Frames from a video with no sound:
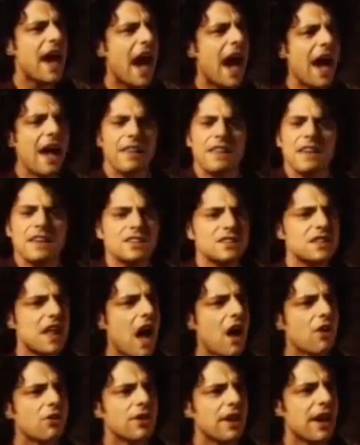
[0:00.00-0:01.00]
Here,
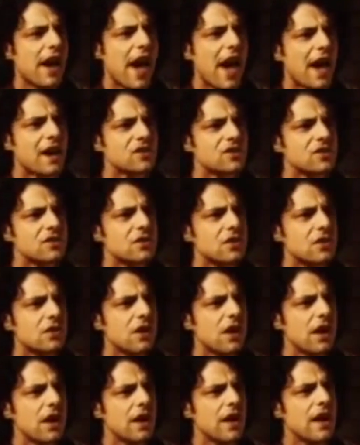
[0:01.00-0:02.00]
there's no cash,
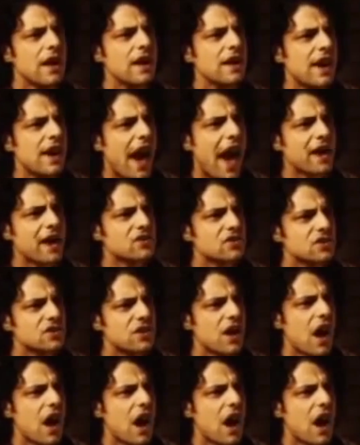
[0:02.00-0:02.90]
all right? Cash,